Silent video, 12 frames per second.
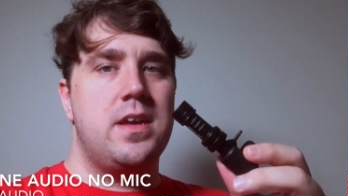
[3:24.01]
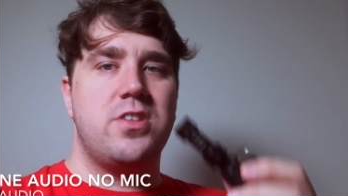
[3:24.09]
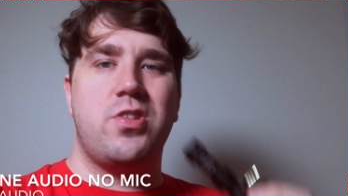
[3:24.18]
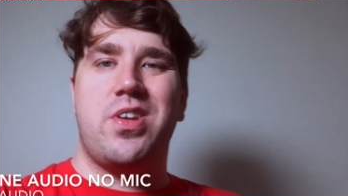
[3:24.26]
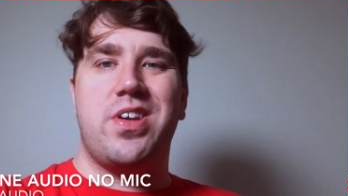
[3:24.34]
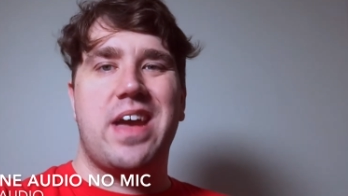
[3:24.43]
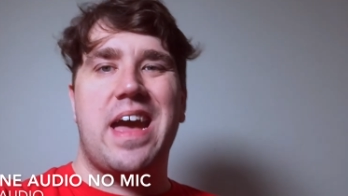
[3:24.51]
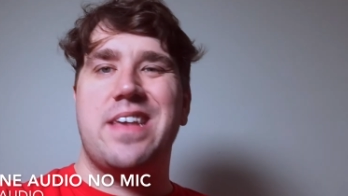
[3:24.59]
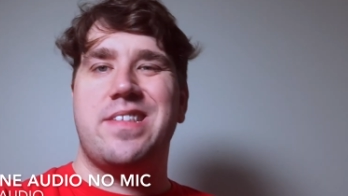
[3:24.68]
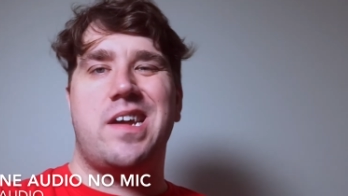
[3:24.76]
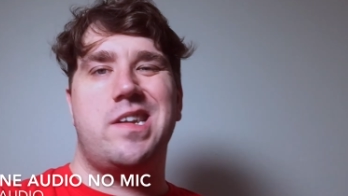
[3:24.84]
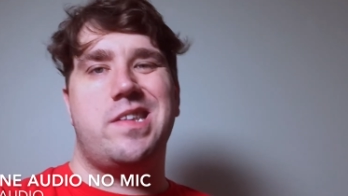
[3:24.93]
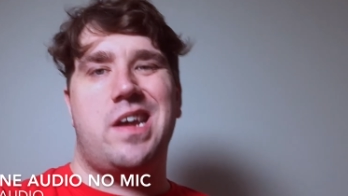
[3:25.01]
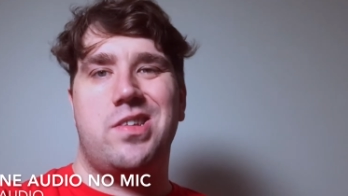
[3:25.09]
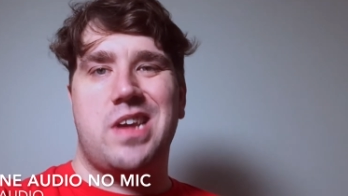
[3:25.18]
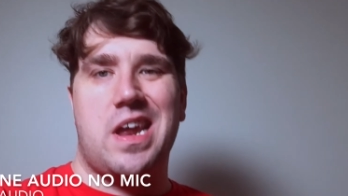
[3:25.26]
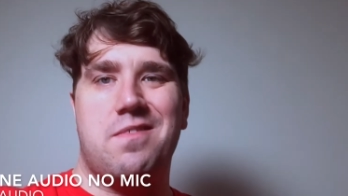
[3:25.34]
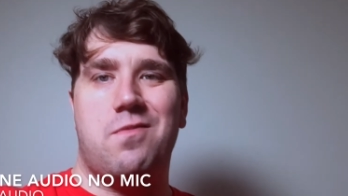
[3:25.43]
So you can kind of sound, it
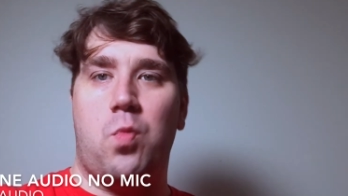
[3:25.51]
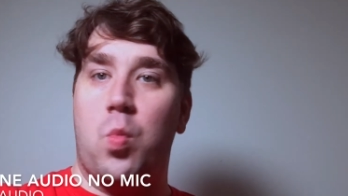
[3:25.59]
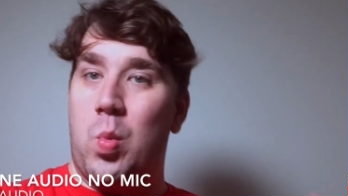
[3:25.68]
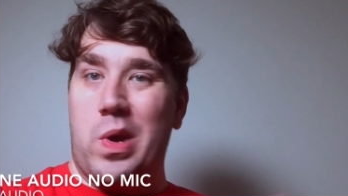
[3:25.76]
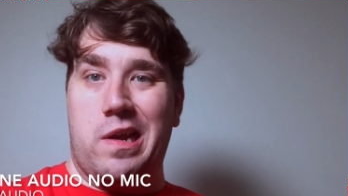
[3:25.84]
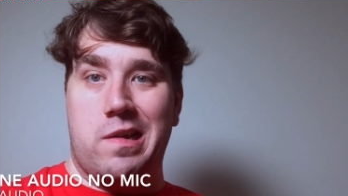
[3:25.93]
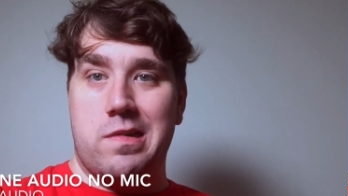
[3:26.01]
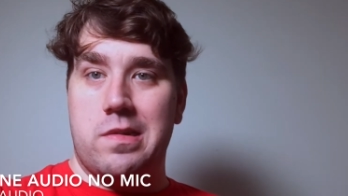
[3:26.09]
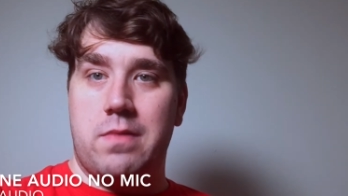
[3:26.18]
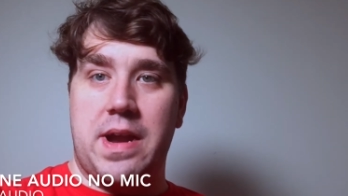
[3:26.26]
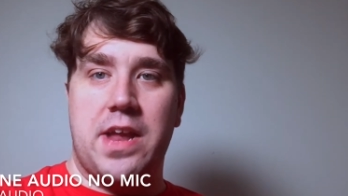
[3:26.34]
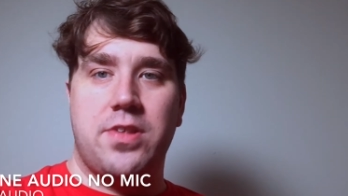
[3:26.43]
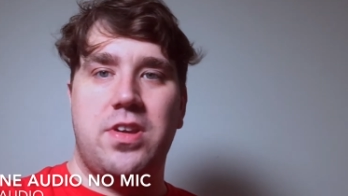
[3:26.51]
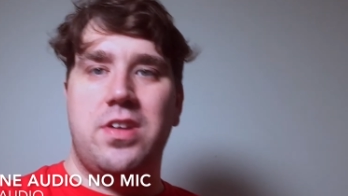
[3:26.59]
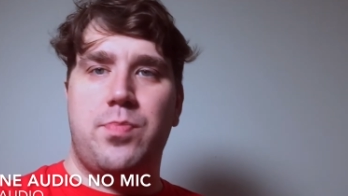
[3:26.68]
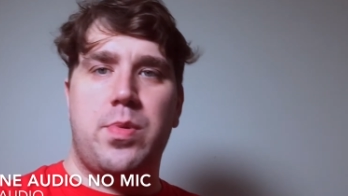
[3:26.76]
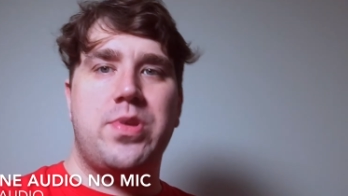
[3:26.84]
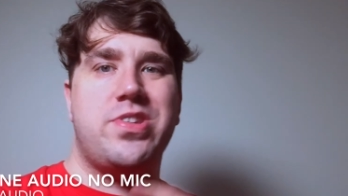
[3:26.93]
sounds kind of weird right now. So you
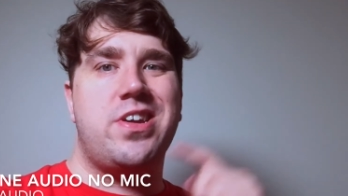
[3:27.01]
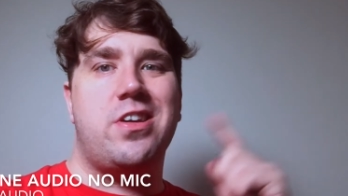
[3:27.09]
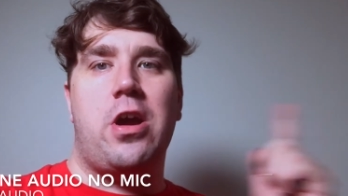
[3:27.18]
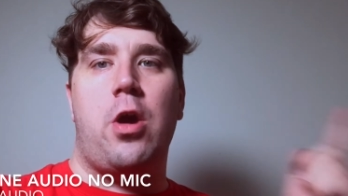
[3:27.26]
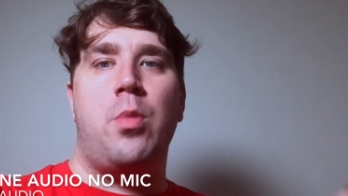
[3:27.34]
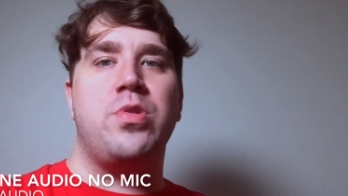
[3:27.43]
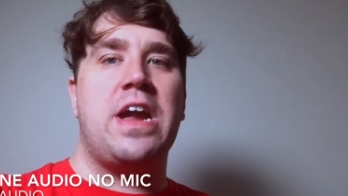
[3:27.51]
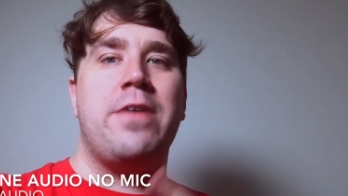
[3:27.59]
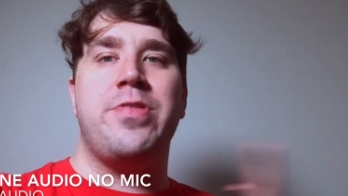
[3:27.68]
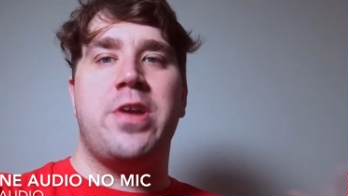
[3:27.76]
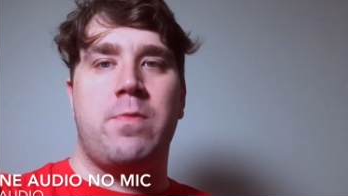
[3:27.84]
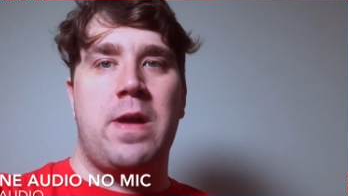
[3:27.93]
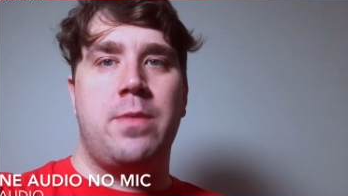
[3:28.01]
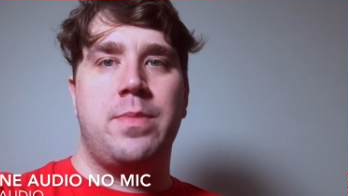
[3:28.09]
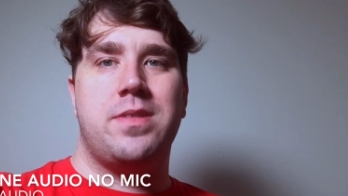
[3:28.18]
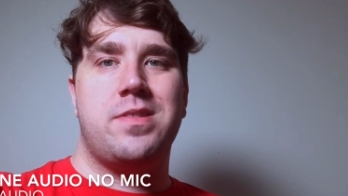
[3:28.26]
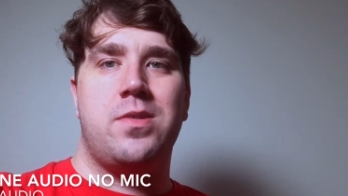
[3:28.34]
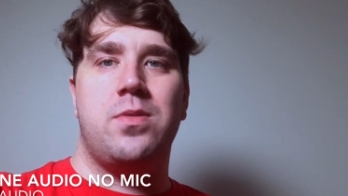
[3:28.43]
can pretty much hear almost everything around
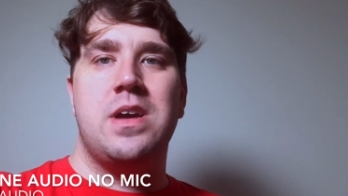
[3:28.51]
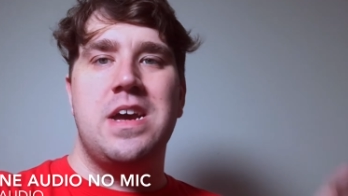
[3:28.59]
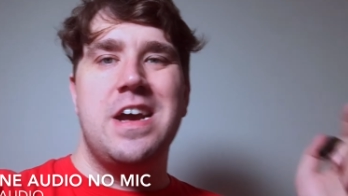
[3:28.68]
me. So